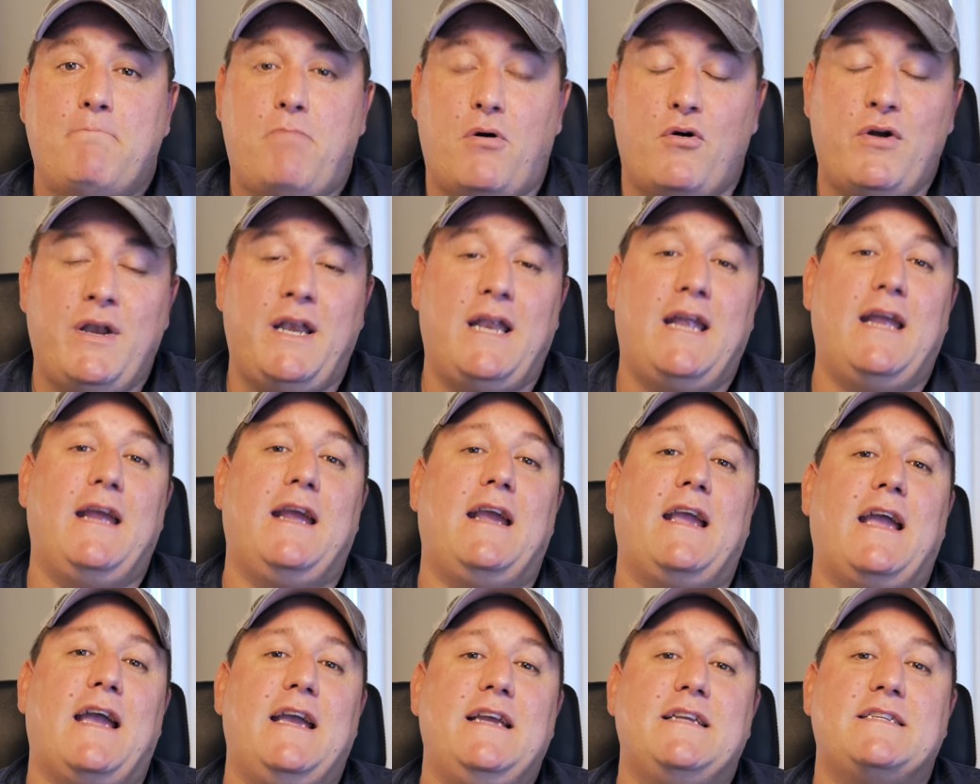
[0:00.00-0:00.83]
Point
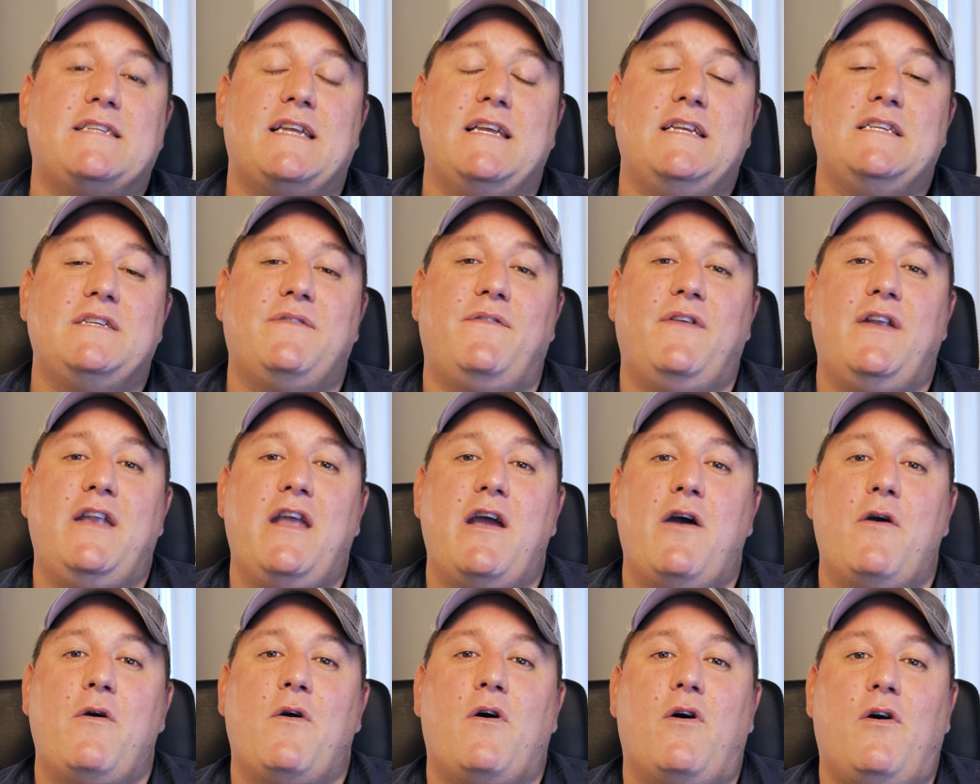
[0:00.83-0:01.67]
in case, his
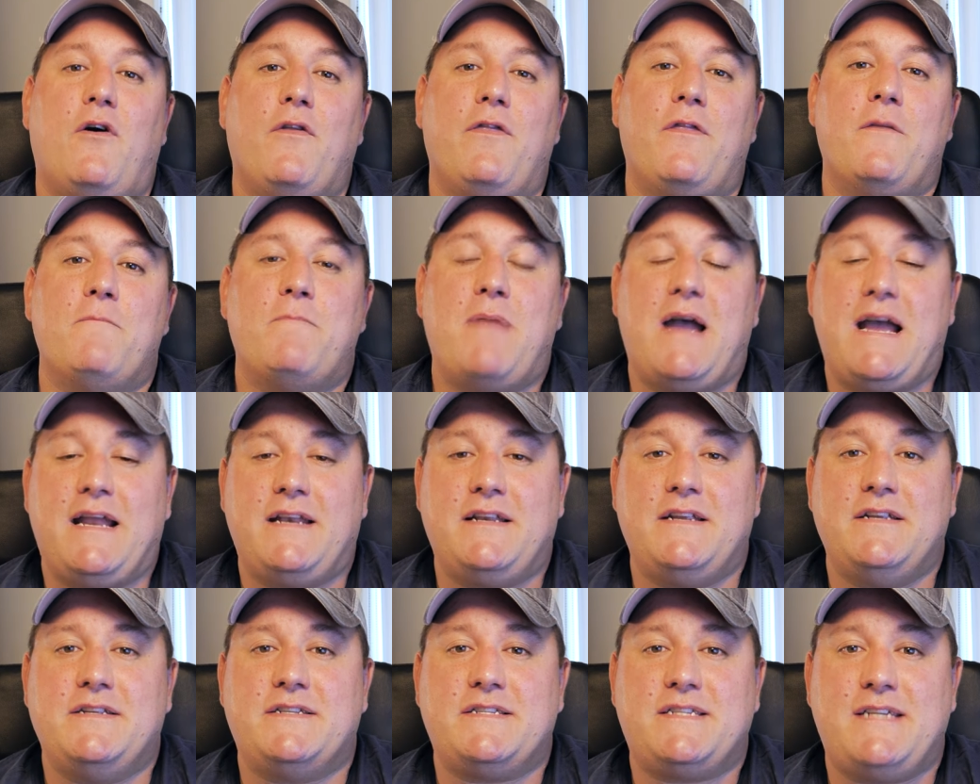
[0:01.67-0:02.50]
video on the
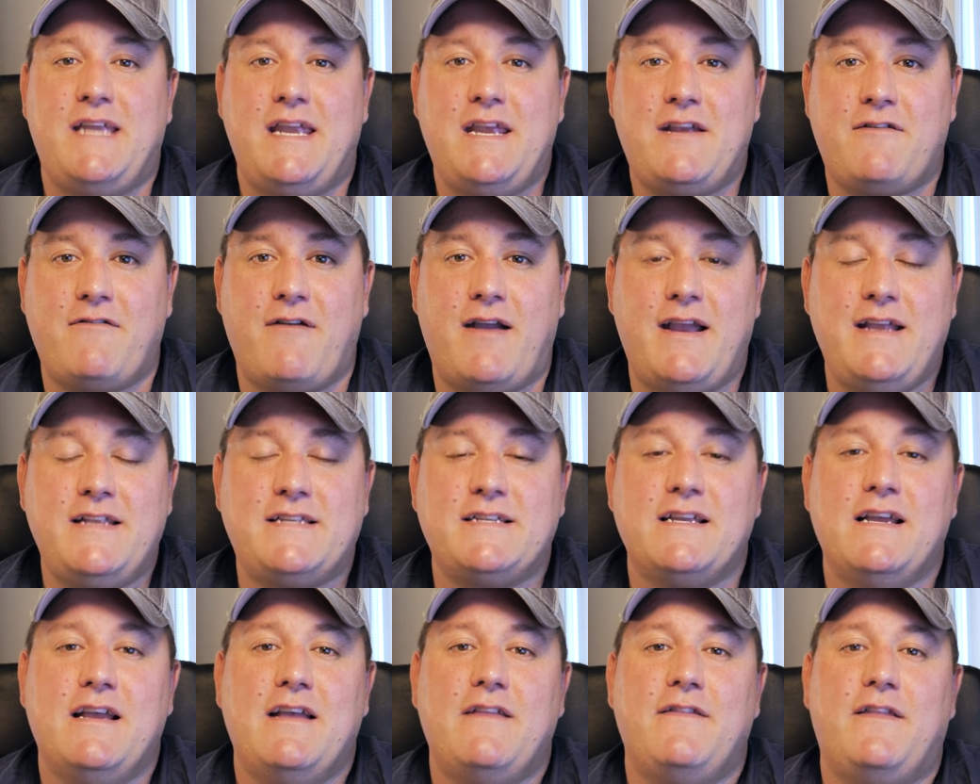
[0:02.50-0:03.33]
banded sea
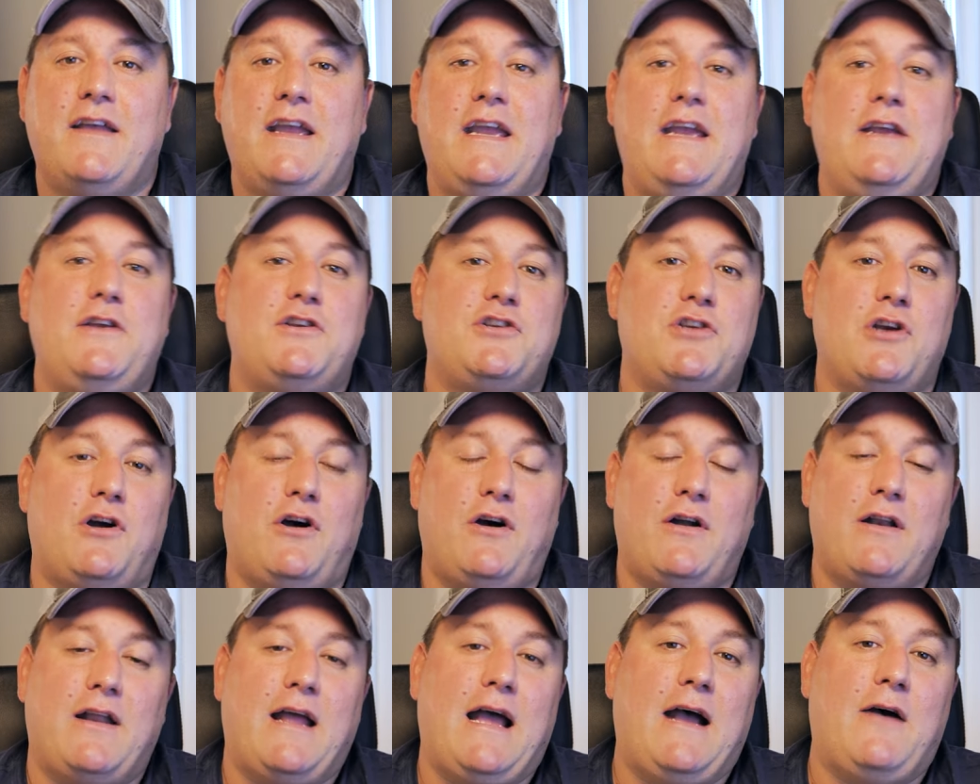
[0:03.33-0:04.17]
crate that he
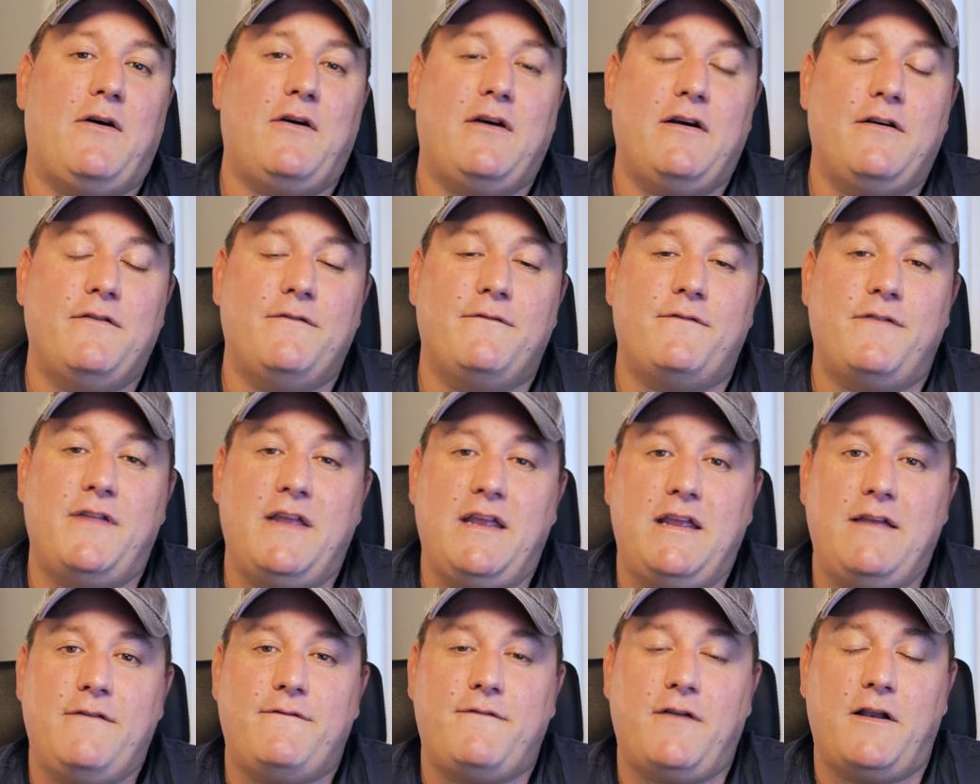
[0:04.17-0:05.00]
shot out of
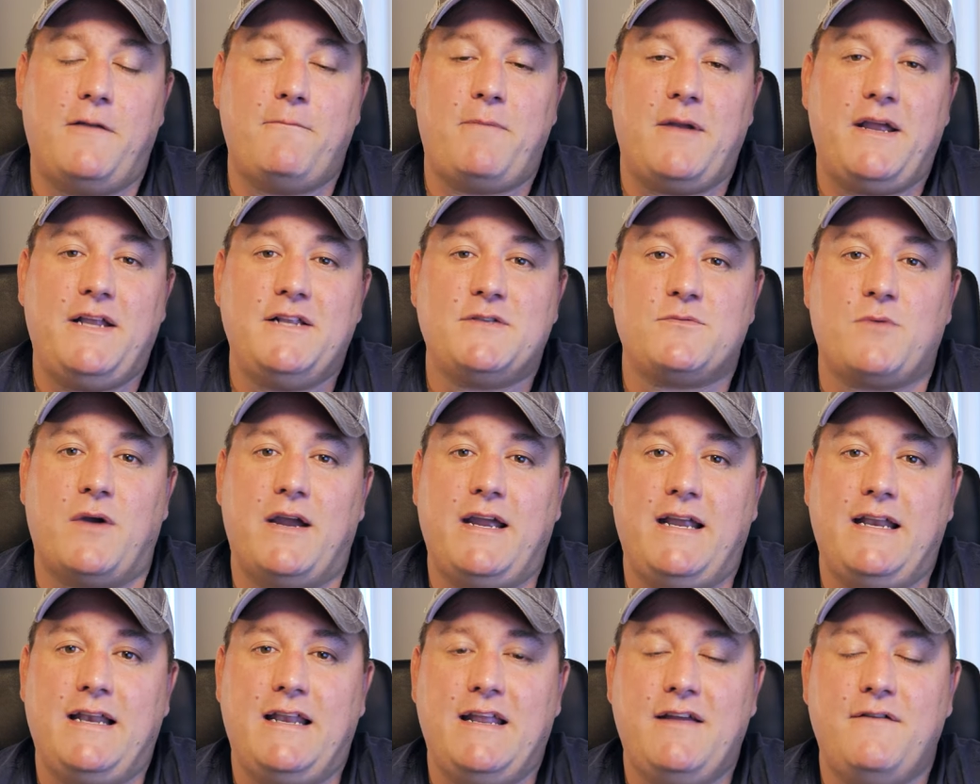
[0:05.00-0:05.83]
the Philippines where
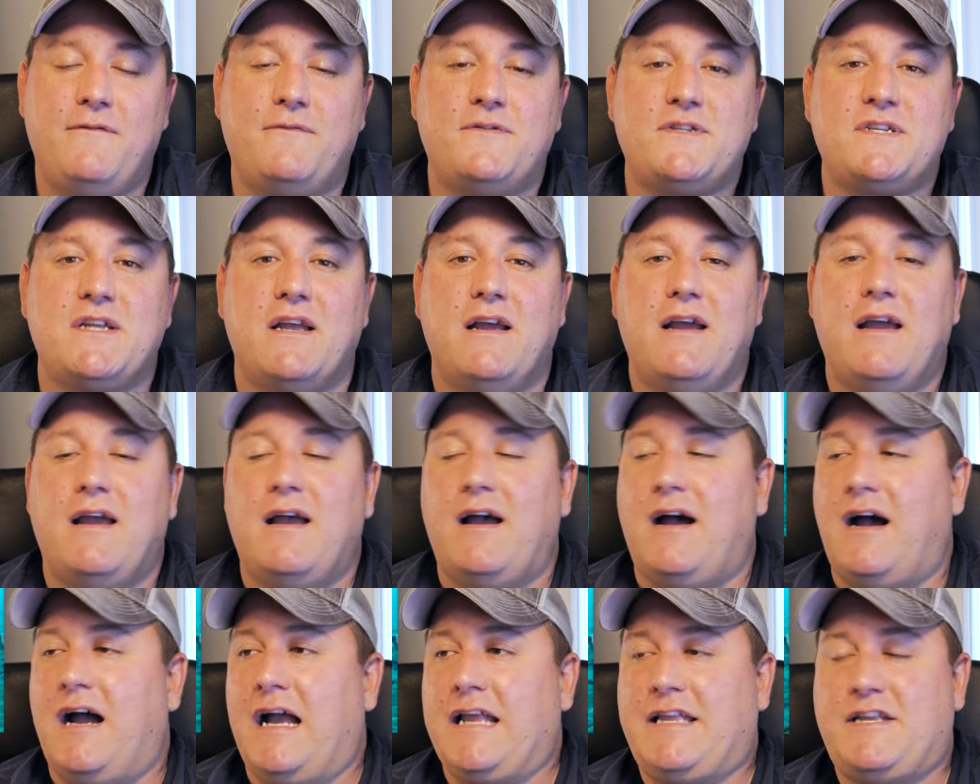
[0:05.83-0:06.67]
he lives.
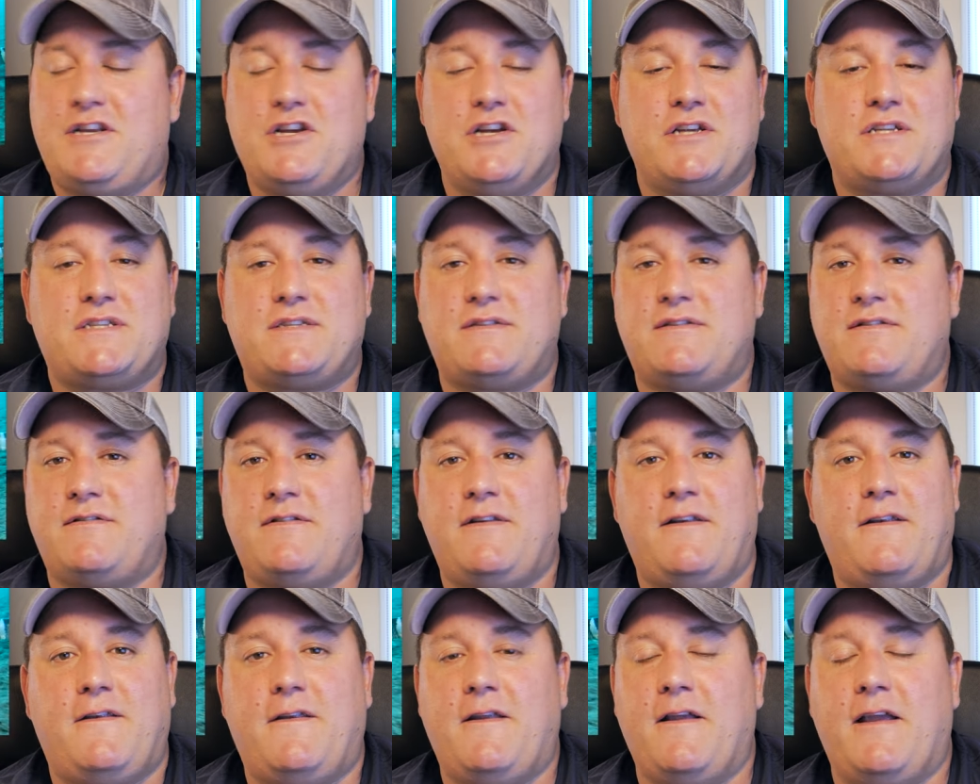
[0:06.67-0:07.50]

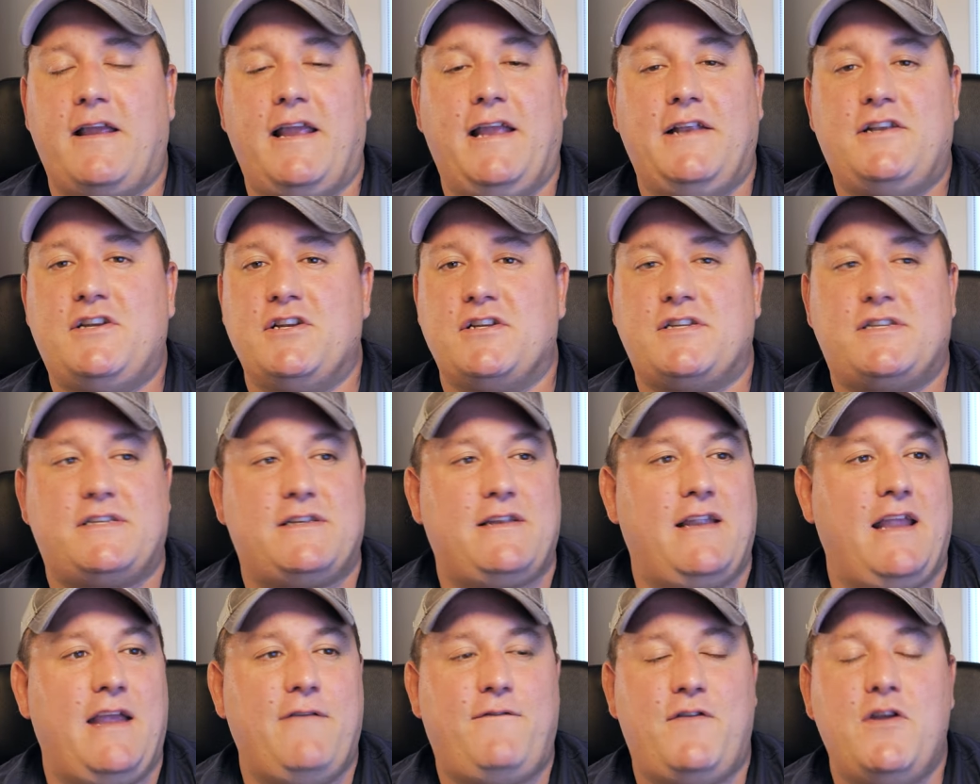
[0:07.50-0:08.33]

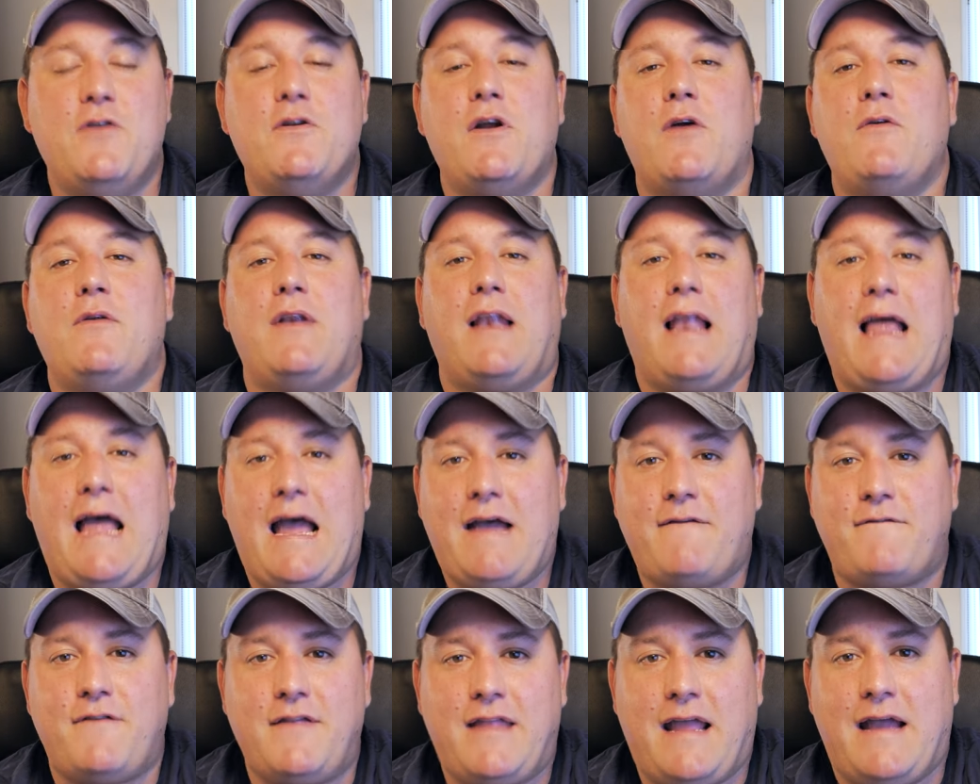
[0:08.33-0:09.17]
If you don't
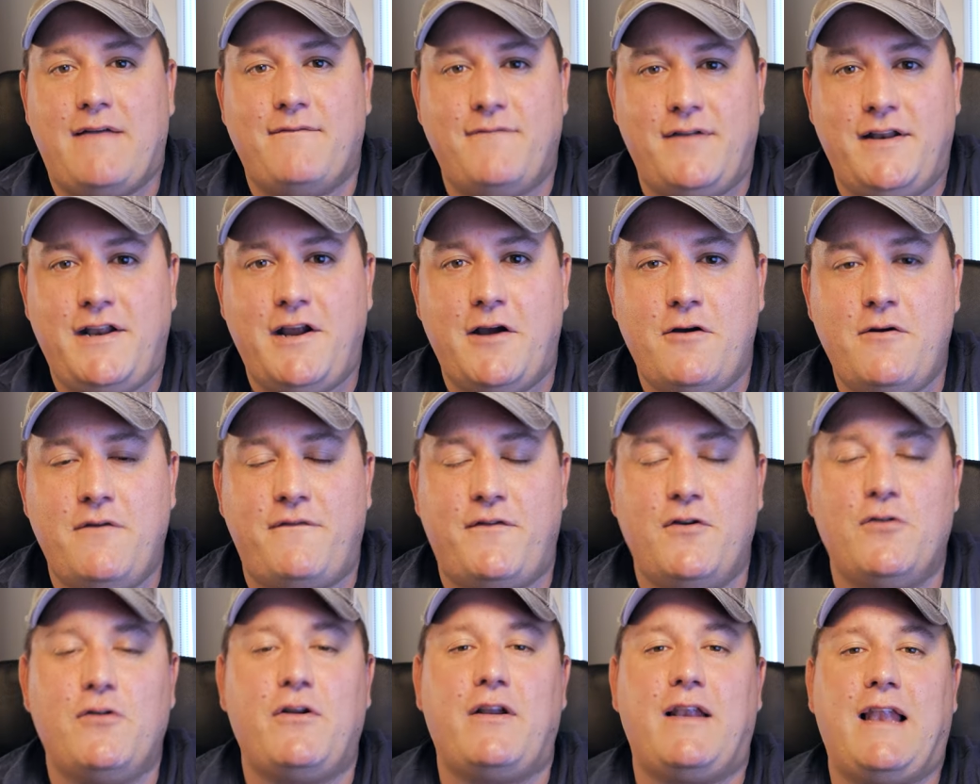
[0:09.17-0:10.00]
laugh at that video,
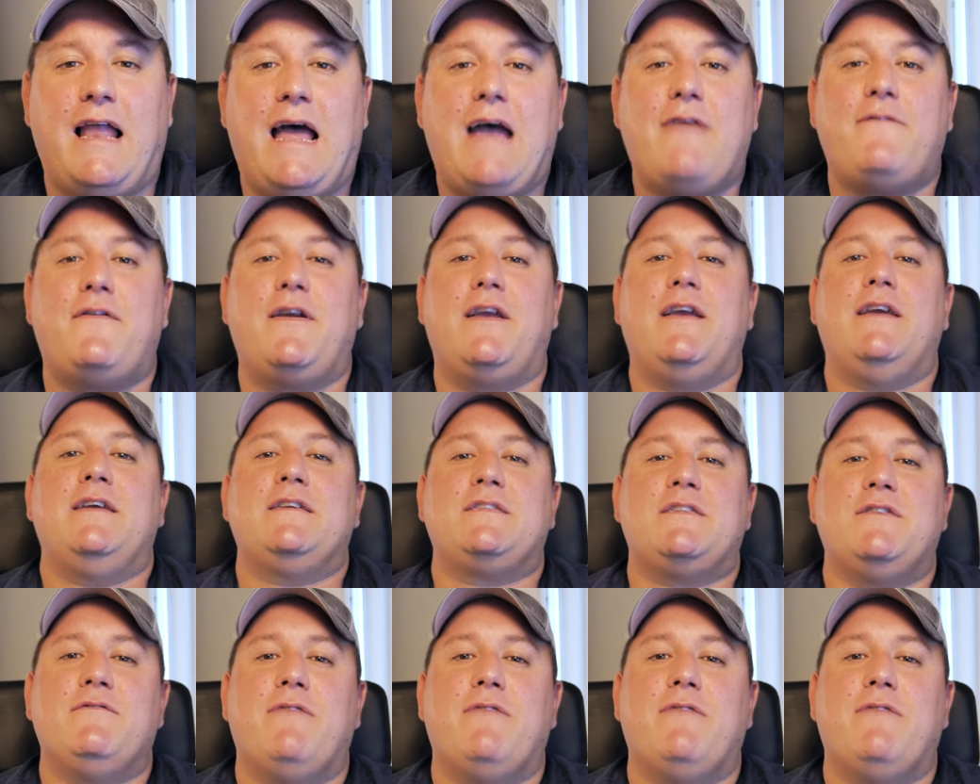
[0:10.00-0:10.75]
if you're not laughing at his